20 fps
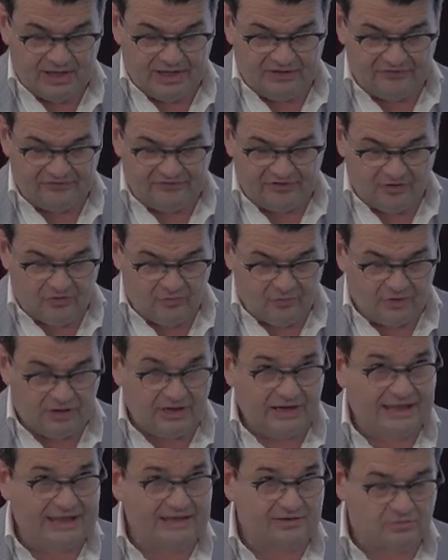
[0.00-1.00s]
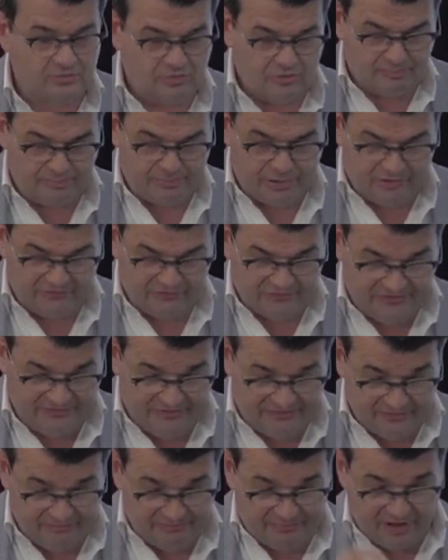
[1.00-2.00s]
And so legal
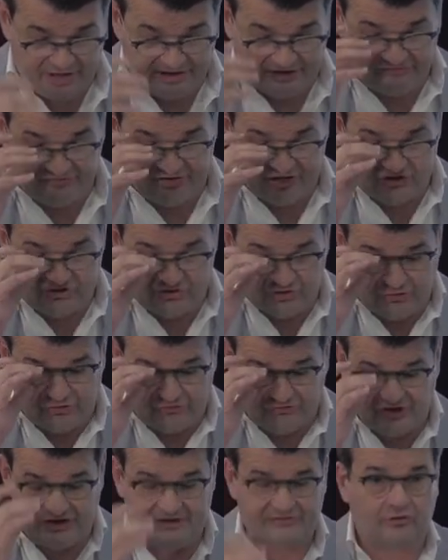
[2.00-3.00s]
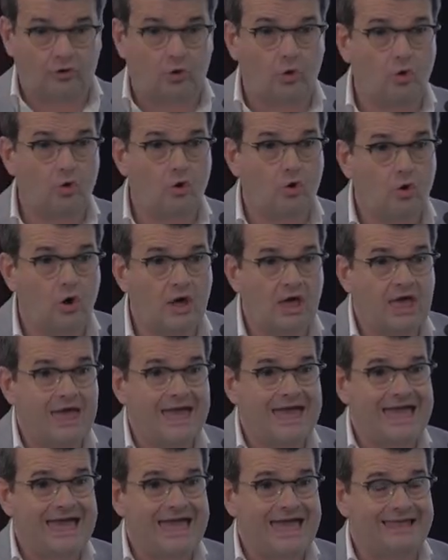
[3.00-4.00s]
positivism, by extension, sees law
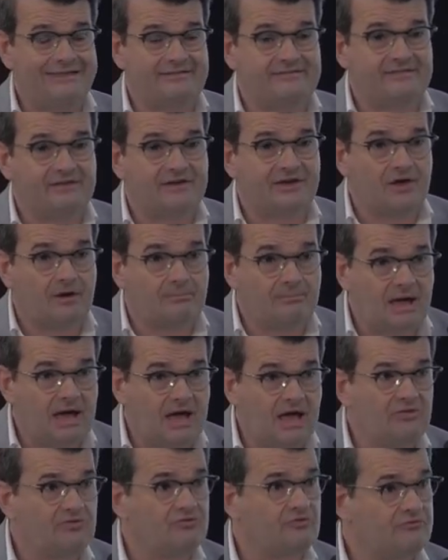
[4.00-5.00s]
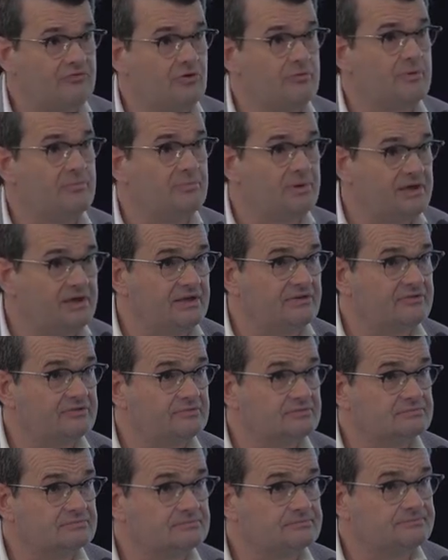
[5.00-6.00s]
as the commands of human
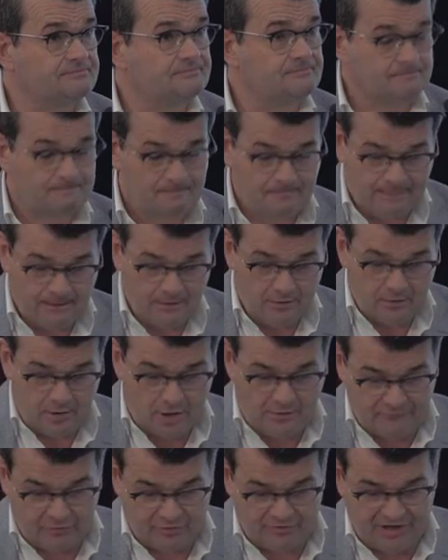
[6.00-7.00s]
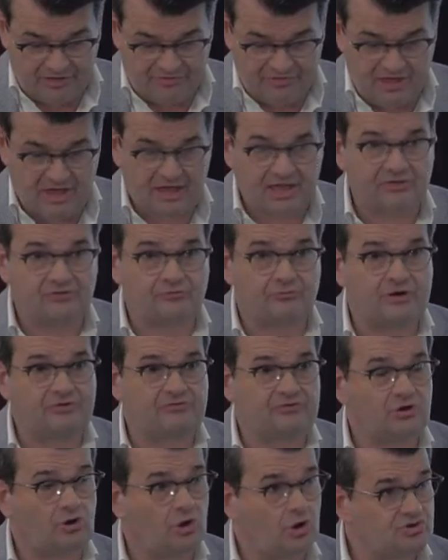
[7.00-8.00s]
beings. I've got nothing against
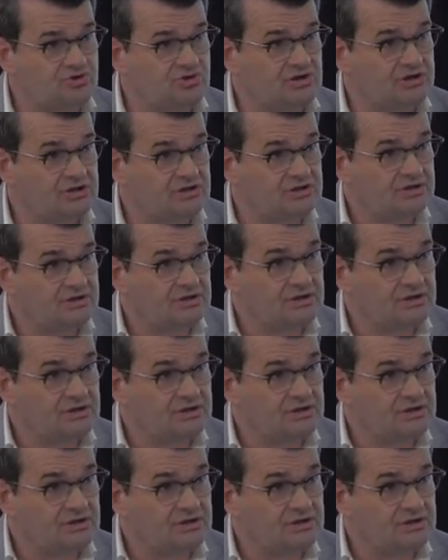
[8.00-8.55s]
reason and logic.